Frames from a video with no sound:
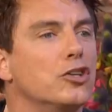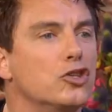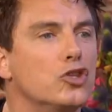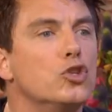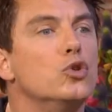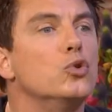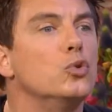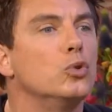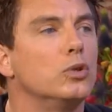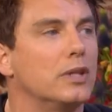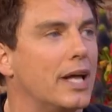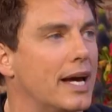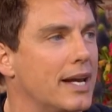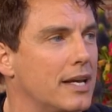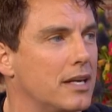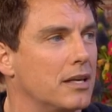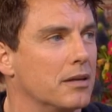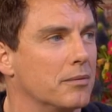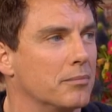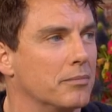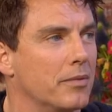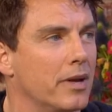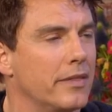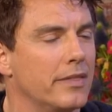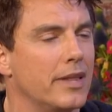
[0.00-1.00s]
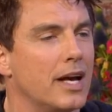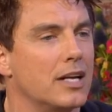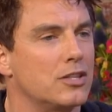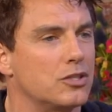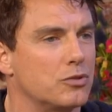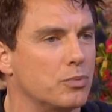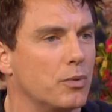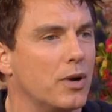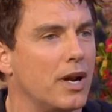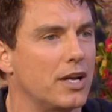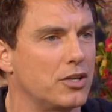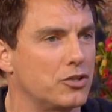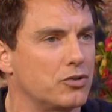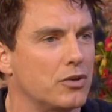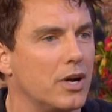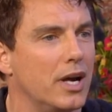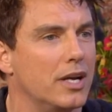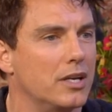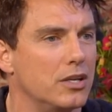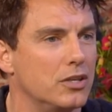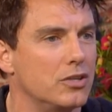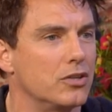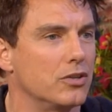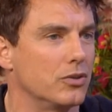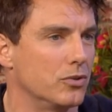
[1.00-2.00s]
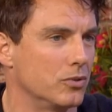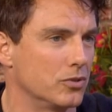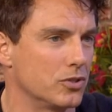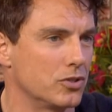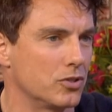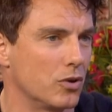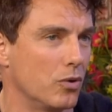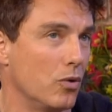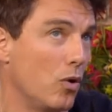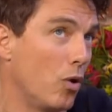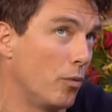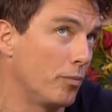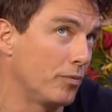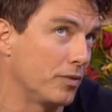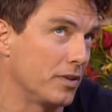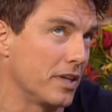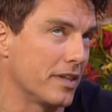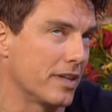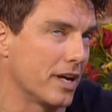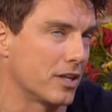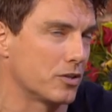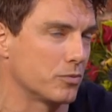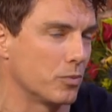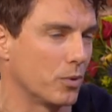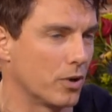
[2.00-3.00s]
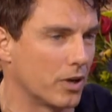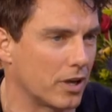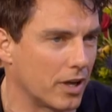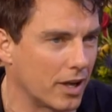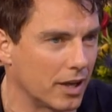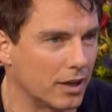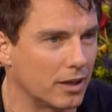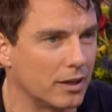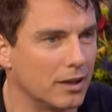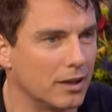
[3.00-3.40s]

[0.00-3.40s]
do like him, and that's what I try to do. So hopefully that's working.